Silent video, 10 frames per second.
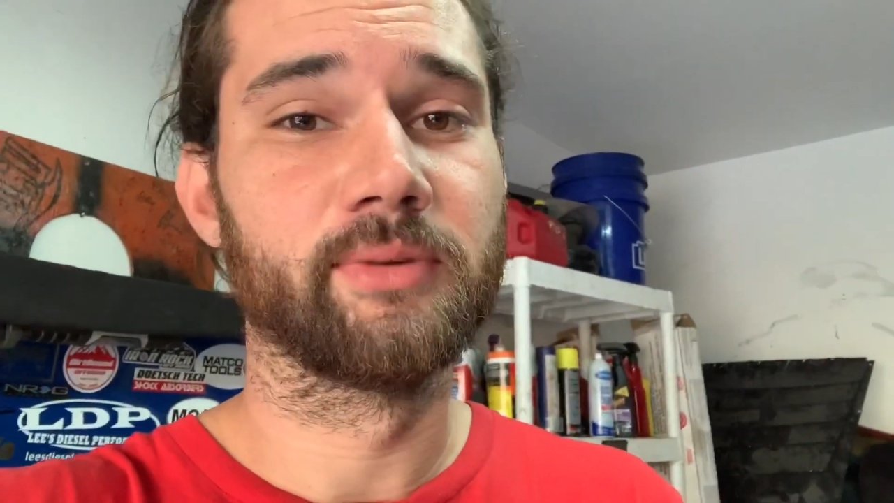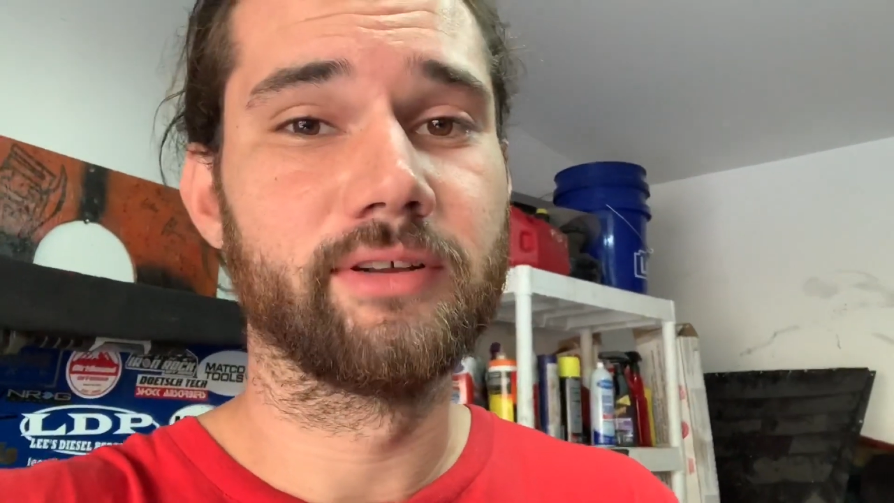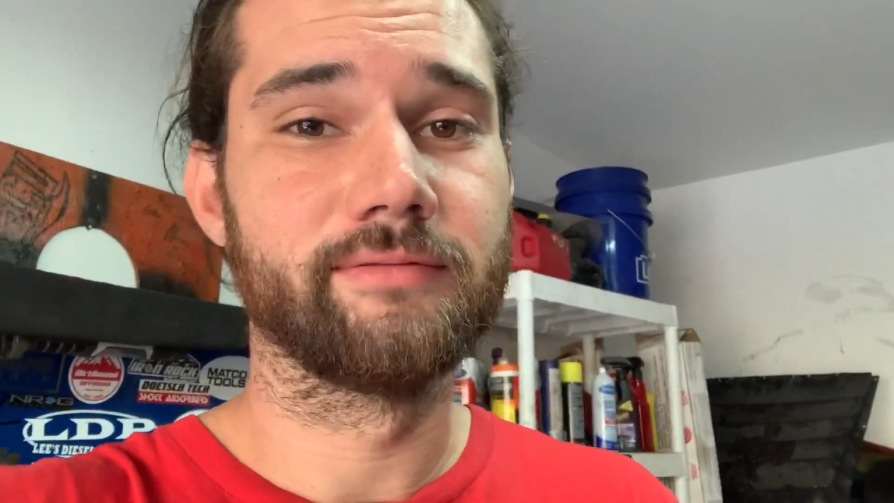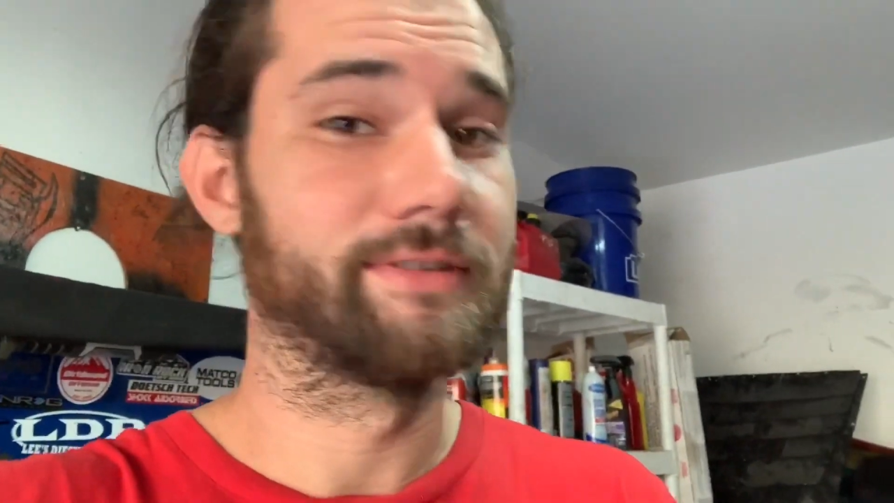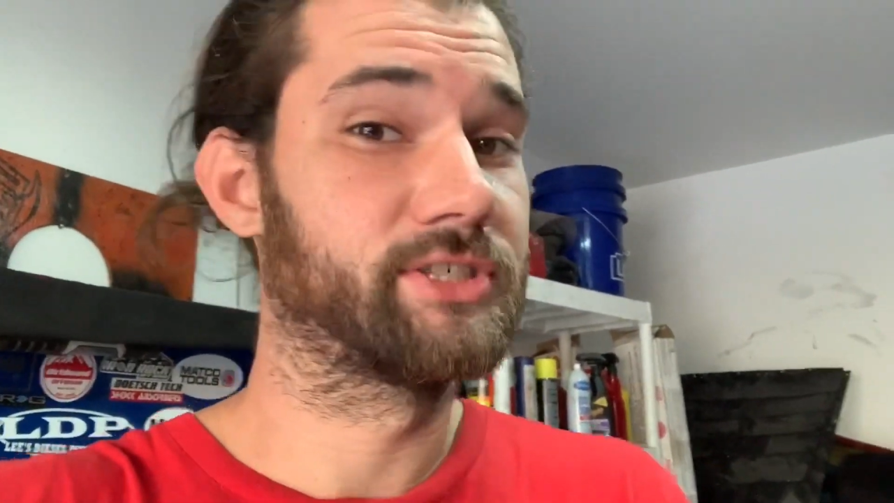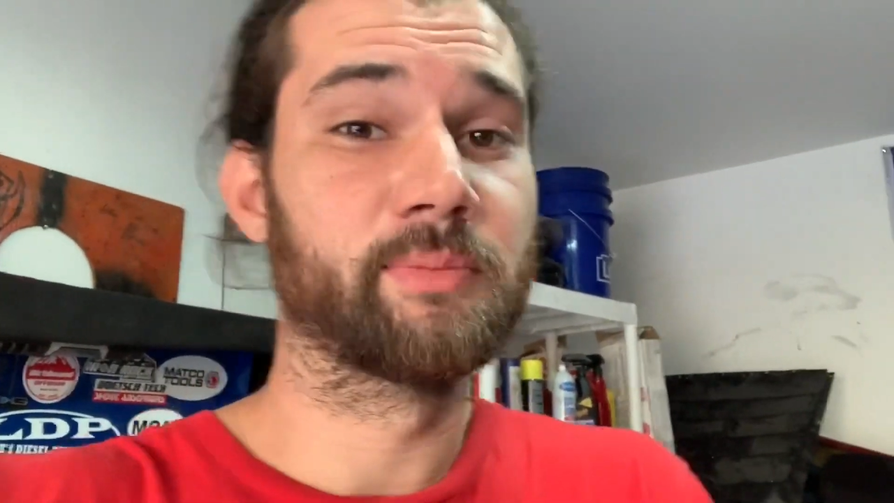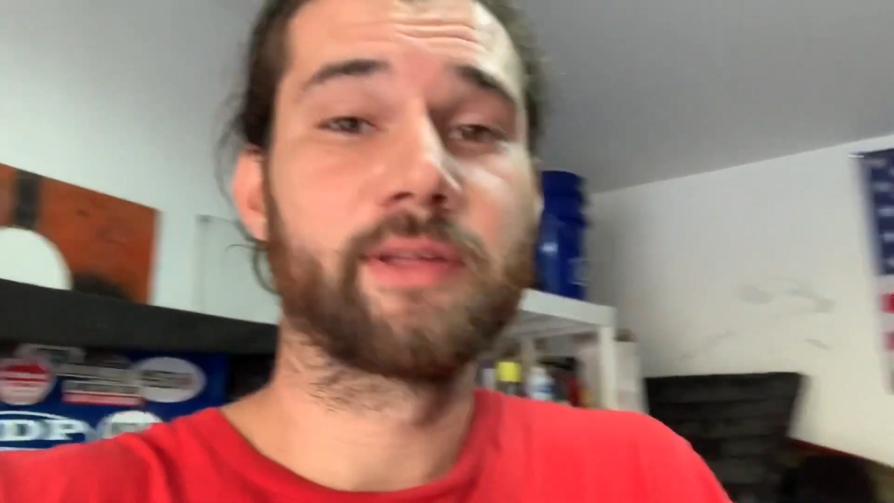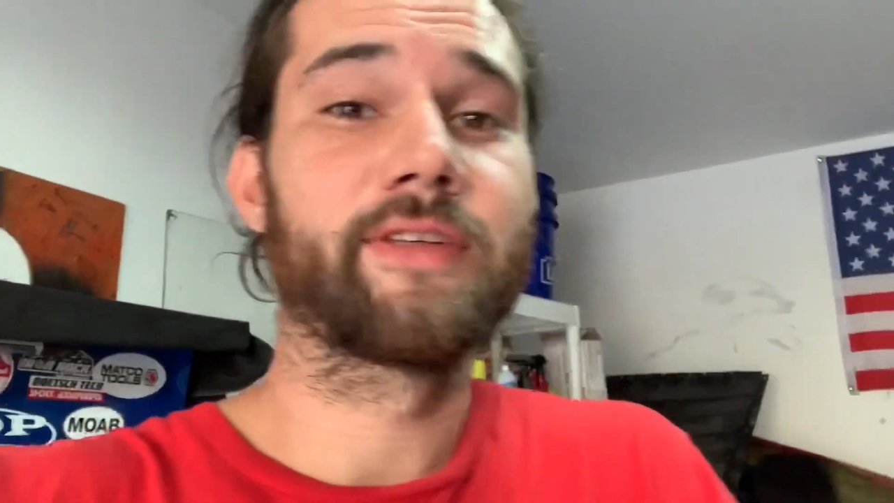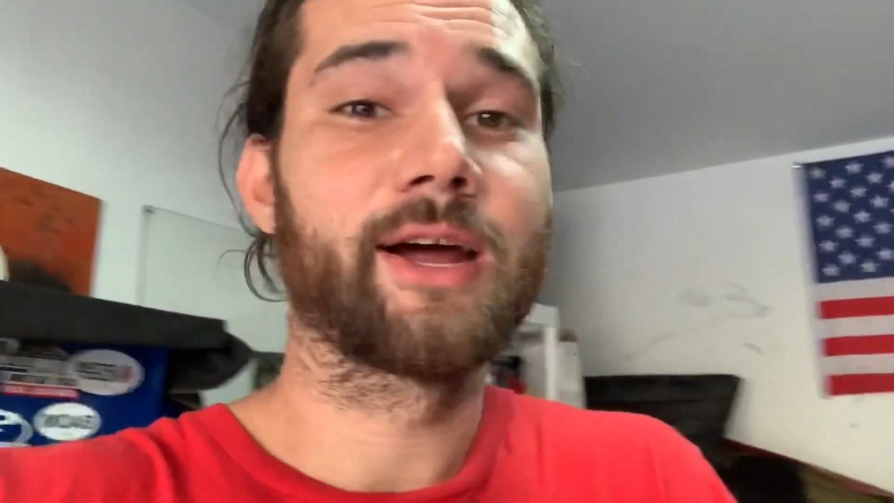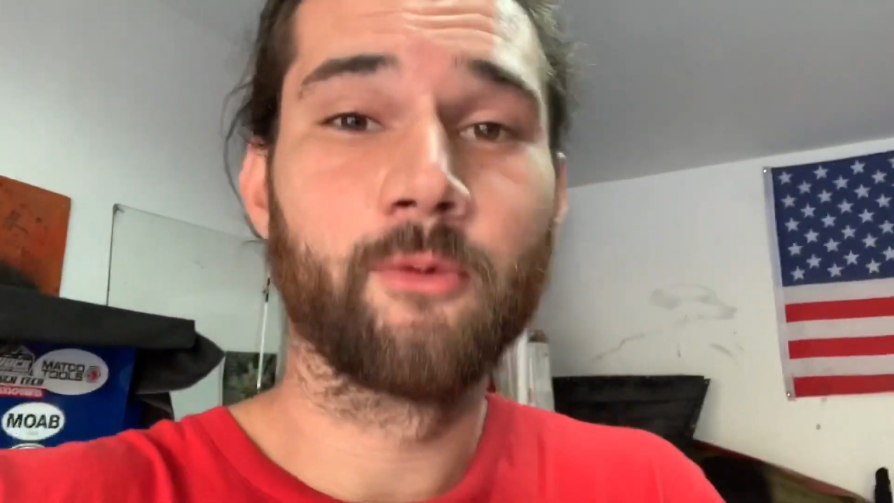but it's
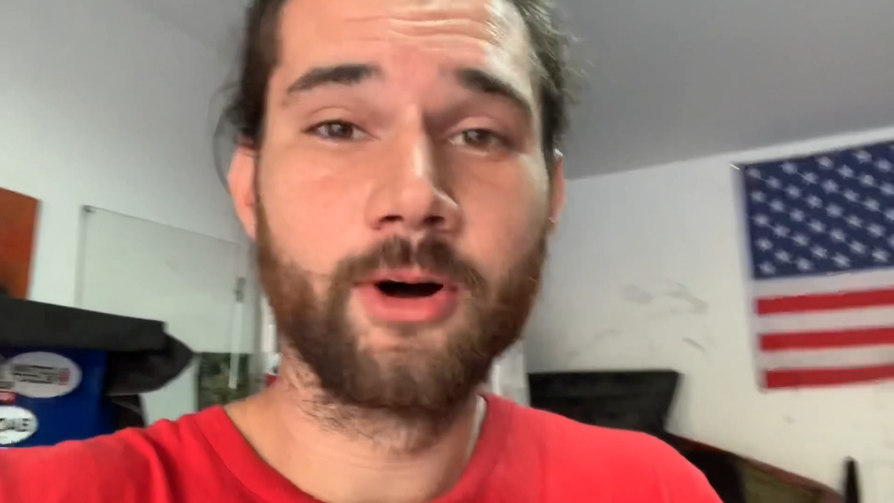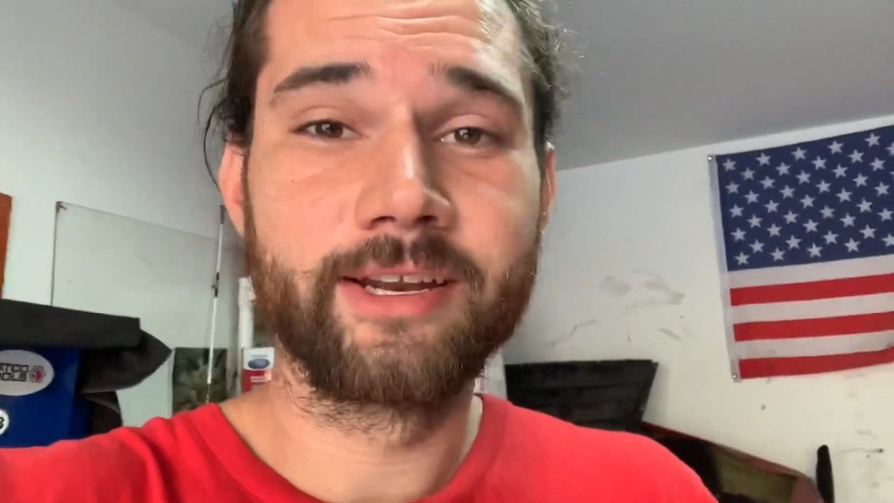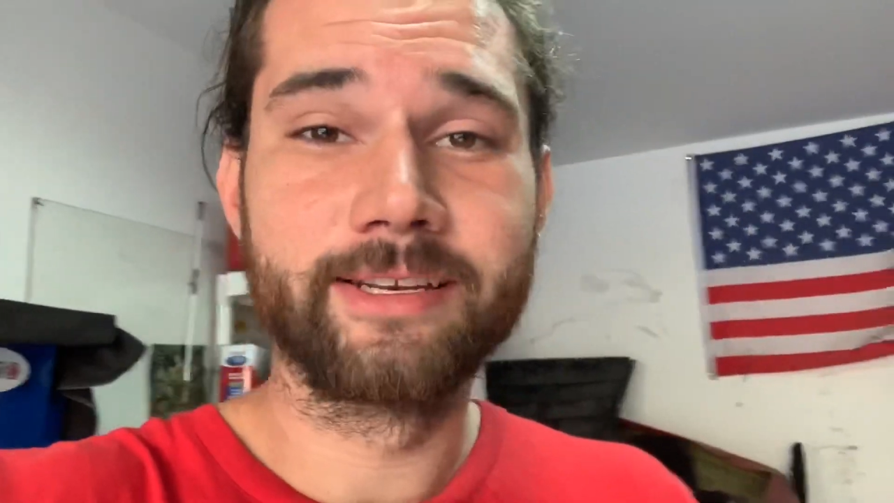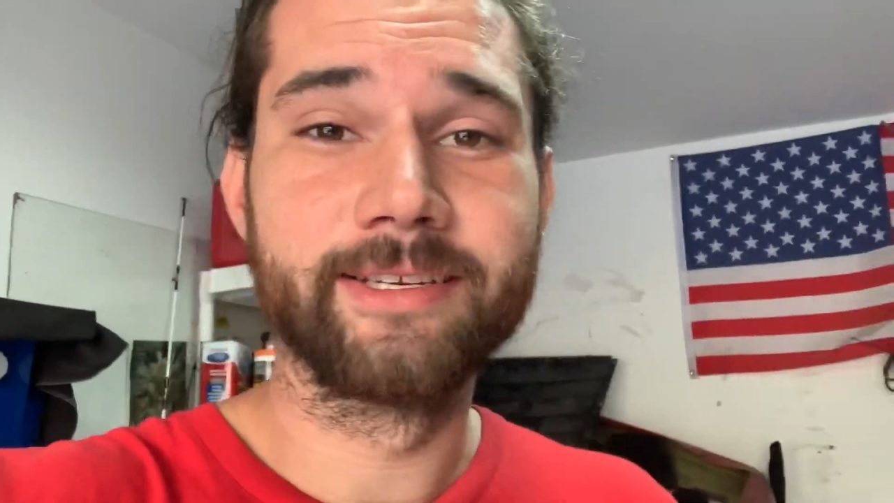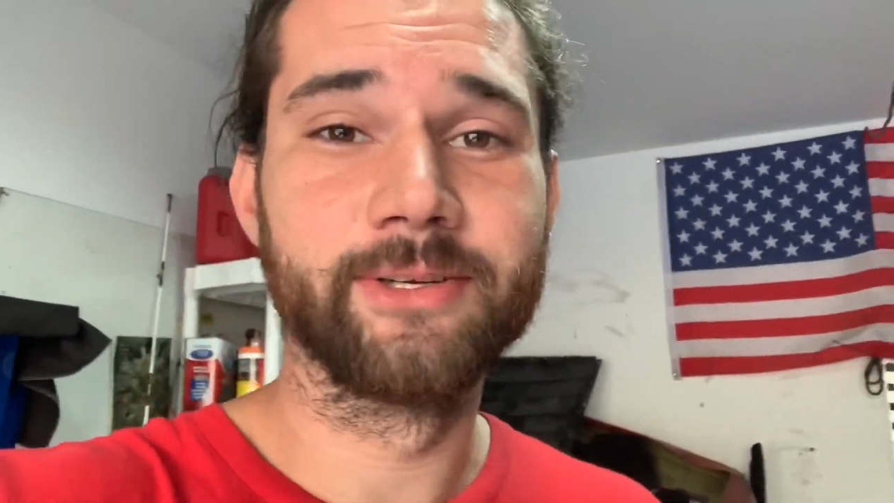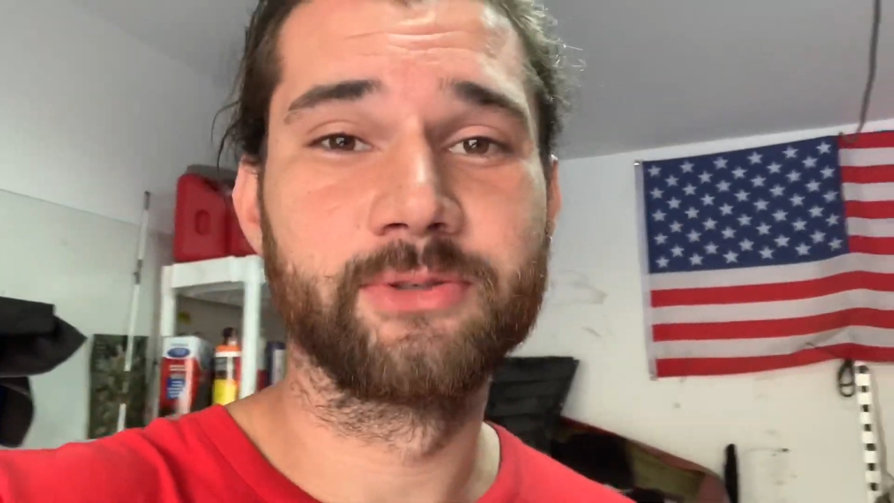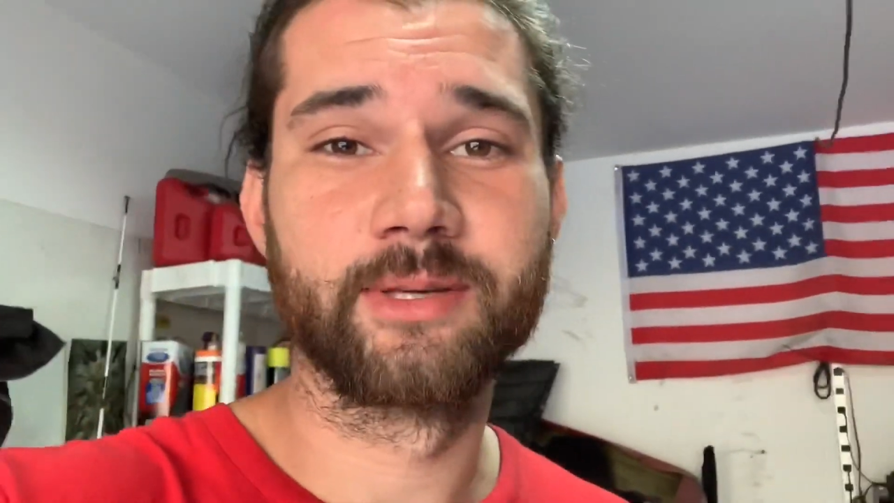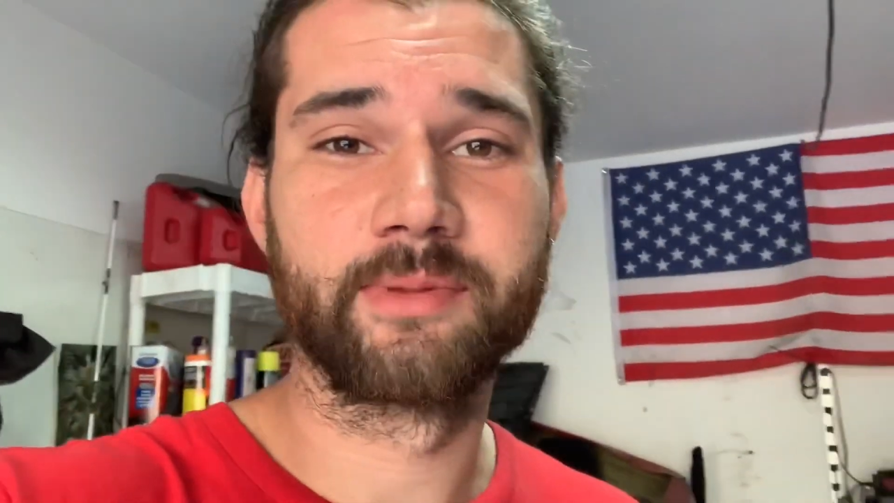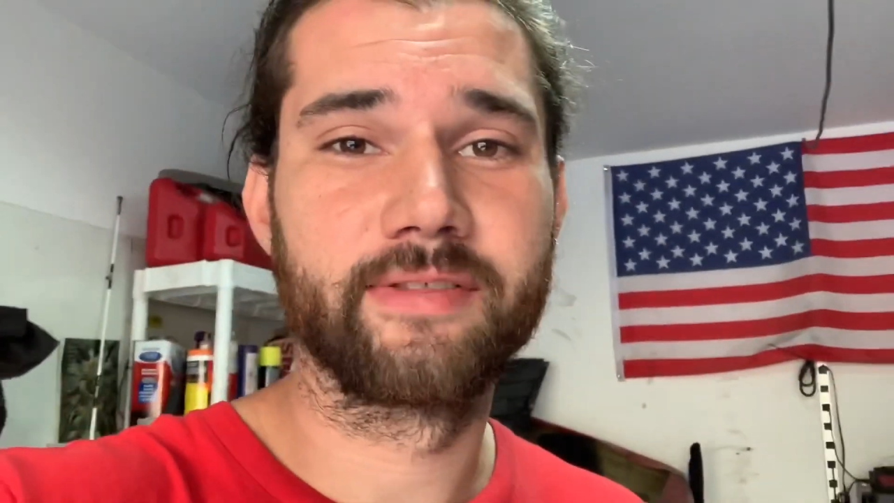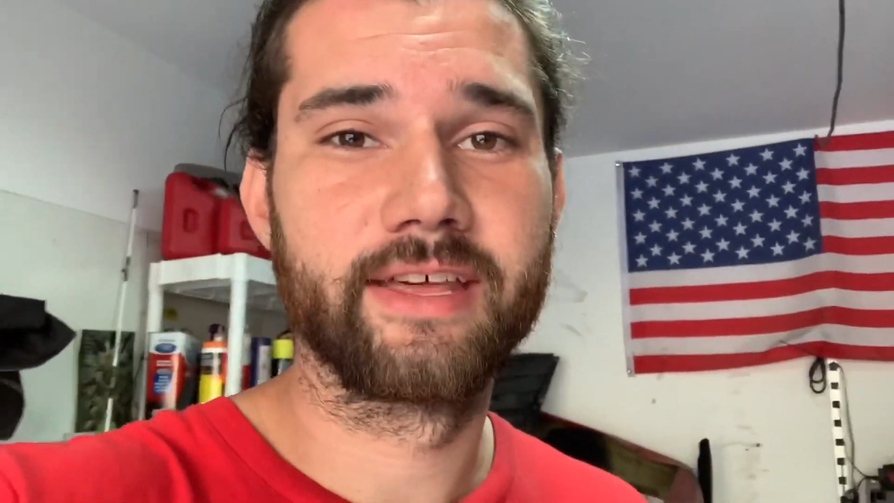something that I wanted to do,
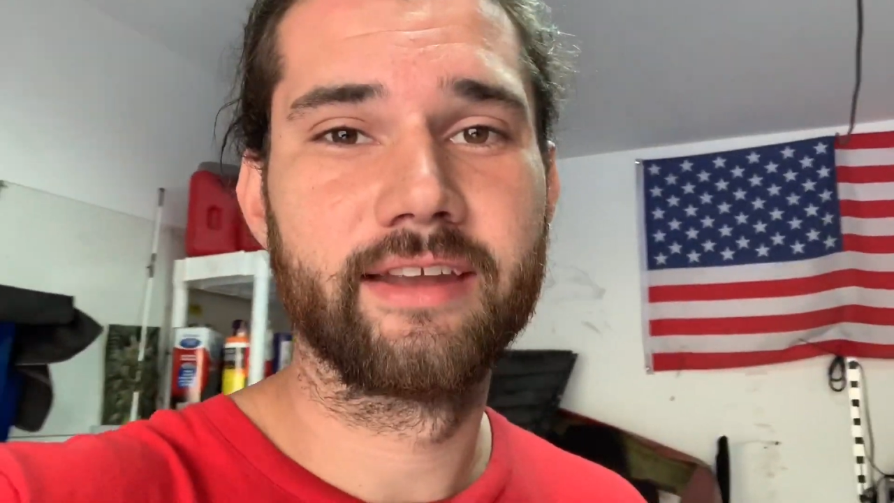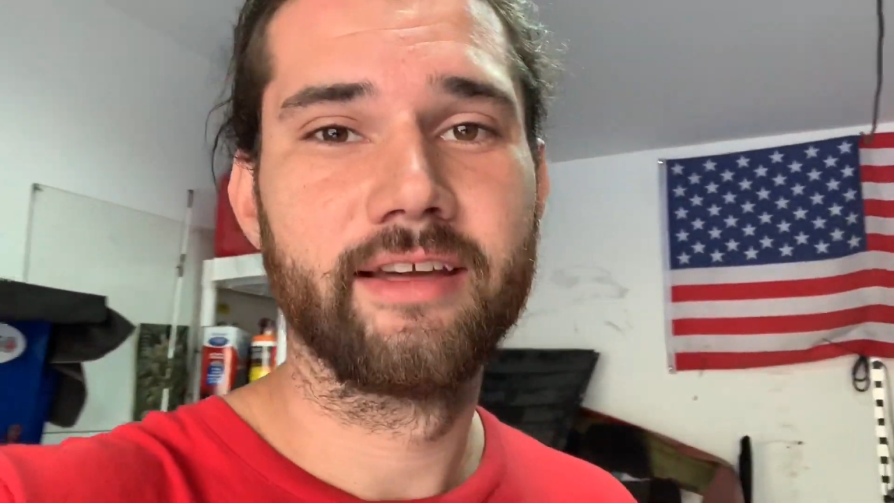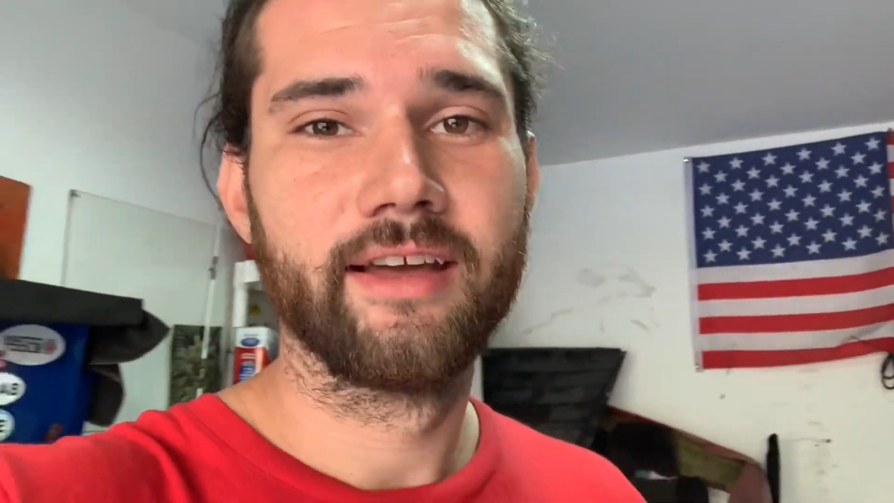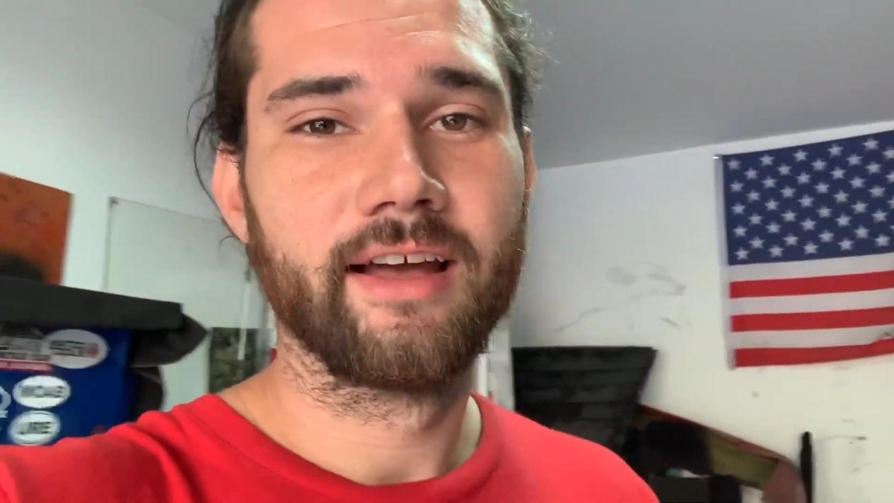something that,